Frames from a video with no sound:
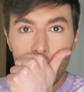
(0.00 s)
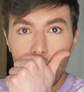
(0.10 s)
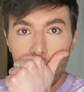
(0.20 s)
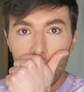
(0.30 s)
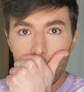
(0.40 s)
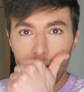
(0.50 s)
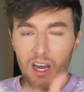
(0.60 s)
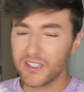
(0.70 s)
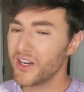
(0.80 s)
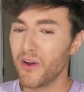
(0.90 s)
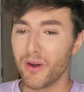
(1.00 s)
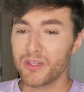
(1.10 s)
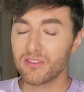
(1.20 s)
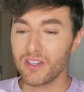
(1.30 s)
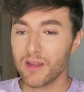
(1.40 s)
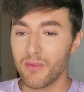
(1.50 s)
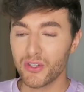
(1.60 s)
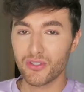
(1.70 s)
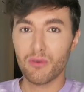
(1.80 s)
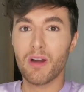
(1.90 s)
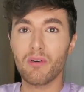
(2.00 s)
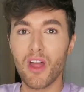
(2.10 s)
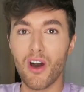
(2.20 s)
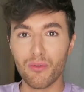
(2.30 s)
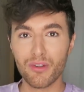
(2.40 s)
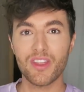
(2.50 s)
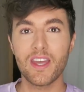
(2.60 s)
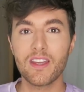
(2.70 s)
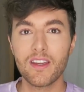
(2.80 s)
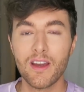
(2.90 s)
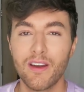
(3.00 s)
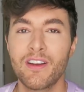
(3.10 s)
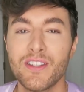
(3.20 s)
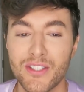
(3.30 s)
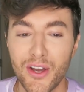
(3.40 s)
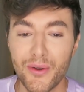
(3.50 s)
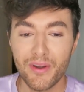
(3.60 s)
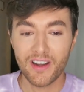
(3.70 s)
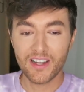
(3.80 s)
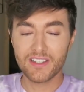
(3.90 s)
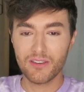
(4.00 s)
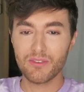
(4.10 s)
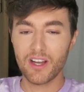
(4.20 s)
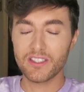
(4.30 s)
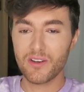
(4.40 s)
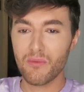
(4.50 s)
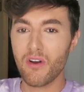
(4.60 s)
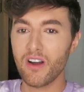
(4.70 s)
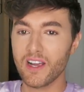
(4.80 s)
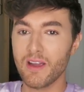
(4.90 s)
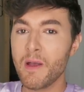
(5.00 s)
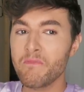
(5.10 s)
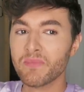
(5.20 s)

I don't know, I'm just really emotional about the whole thing, so I don't know why.